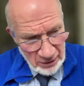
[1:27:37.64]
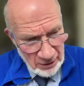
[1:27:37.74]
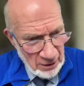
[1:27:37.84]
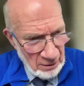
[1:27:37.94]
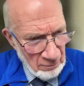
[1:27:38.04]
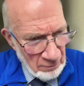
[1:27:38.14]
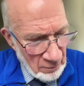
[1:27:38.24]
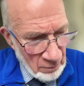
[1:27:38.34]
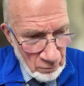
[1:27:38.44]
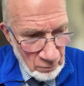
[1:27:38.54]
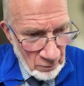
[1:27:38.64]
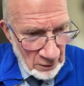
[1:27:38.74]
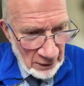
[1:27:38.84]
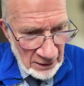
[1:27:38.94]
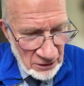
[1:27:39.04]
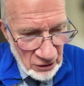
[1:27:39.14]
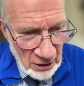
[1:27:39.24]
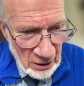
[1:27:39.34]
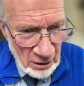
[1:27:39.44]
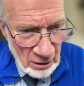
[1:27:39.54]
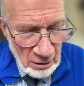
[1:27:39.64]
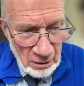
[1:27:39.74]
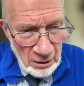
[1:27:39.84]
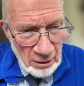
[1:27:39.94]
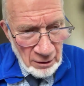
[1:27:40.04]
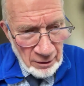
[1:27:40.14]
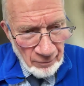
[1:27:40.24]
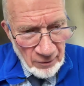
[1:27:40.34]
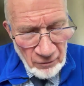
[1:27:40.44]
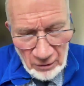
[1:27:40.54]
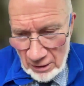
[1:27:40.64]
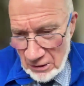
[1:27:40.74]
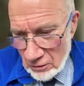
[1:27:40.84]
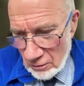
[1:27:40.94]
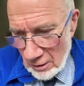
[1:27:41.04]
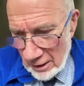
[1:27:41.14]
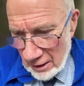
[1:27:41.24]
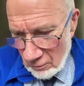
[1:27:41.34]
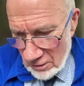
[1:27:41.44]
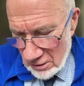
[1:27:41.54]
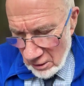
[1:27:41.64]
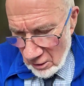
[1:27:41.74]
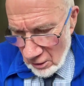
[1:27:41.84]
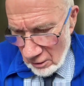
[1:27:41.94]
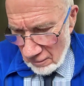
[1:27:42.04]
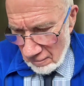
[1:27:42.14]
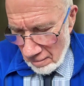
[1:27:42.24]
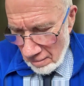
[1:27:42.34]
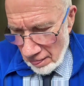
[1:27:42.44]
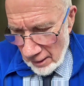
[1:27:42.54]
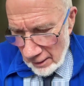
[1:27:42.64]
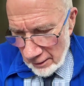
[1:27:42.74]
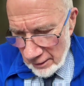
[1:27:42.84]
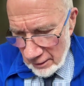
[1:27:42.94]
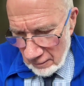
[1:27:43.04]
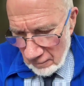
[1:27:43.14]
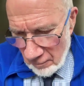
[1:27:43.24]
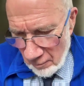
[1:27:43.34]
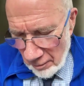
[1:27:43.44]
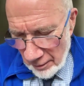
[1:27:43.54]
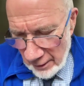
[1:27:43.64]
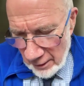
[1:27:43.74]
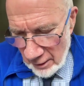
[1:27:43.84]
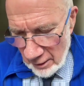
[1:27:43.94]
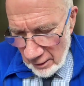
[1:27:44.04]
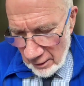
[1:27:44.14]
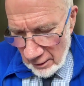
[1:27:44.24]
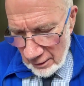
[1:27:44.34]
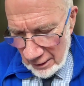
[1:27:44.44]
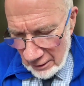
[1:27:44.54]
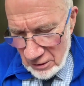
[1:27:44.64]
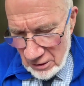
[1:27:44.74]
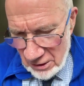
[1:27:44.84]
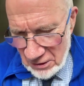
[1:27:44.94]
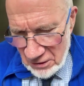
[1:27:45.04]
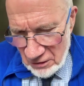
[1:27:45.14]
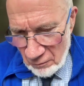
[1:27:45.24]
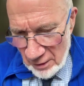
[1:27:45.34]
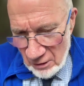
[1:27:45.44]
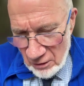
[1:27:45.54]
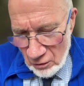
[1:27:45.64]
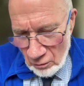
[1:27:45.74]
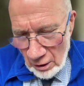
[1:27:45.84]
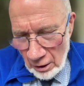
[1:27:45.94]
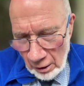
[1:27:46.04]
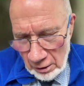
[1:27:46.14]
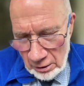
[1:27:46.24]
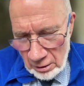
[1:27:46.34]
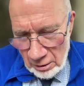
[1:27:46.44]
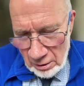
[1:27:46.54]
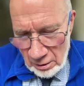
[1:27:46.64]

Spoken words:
Learning, last year. And the view I took there was that language teachers have been through a lot,